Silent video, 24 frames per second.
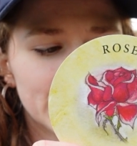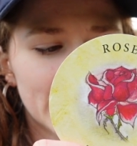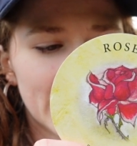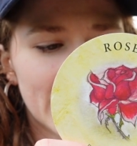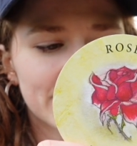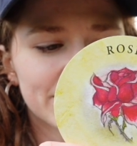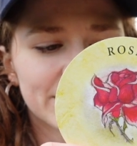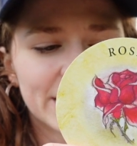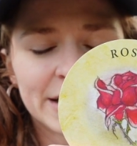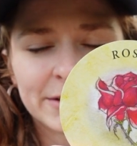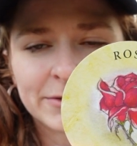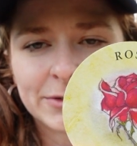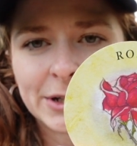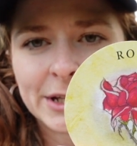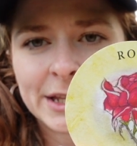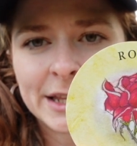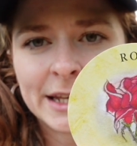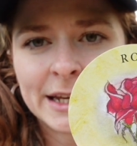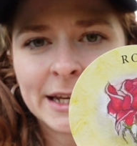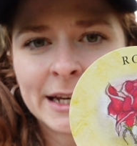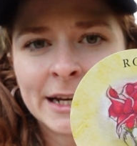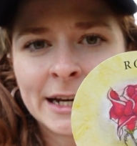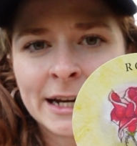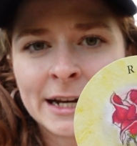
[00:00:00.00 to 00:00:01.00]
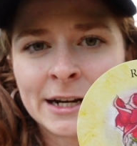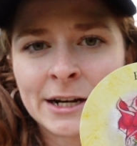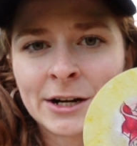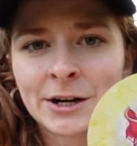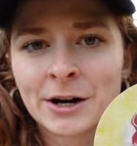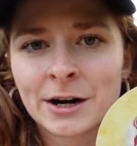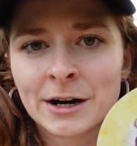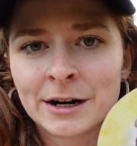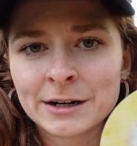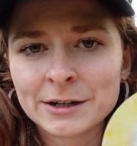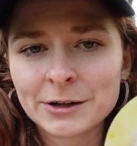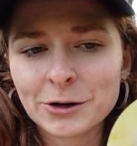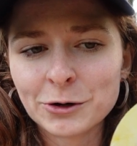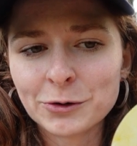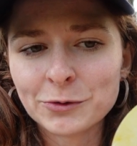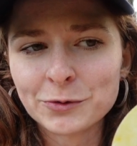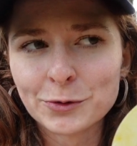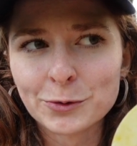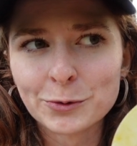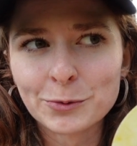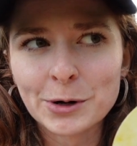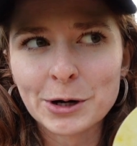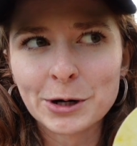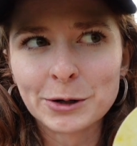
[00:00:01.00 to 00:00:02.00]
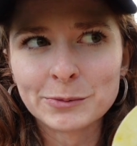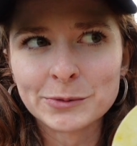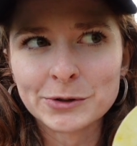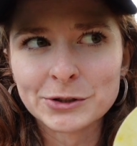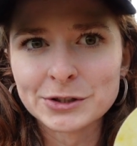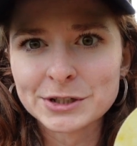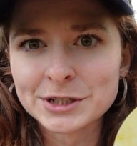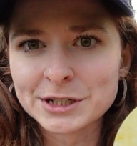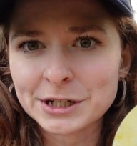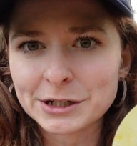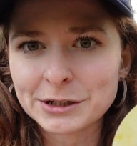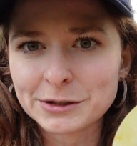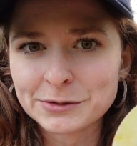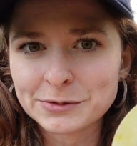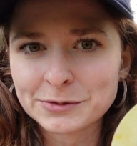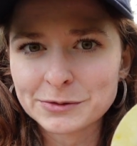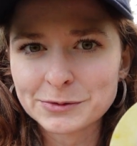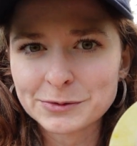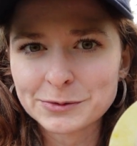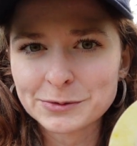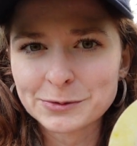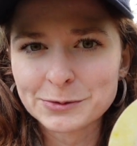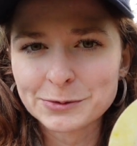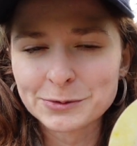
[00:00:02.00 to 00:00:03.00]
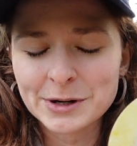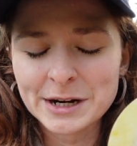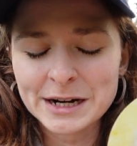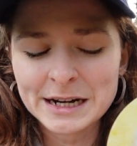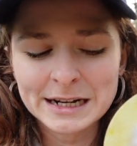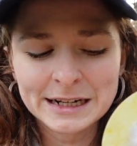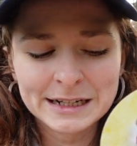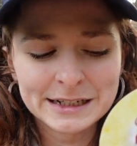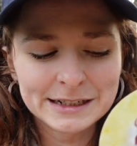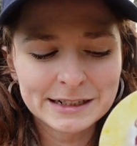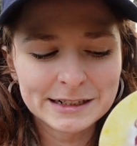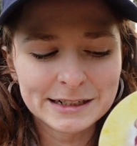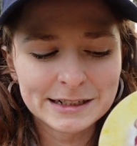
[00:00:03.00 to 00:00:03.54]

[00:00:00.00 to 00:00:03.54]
have everything and not overwhelm yourself, right?